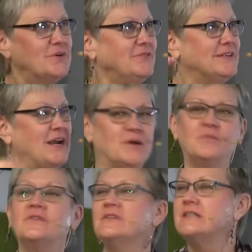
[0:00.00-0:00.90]
perfect hair,
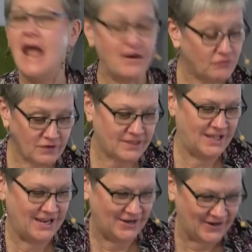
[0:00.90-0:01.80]
perfect
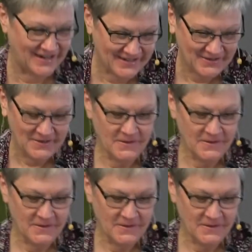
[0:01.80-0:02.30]
everything, right?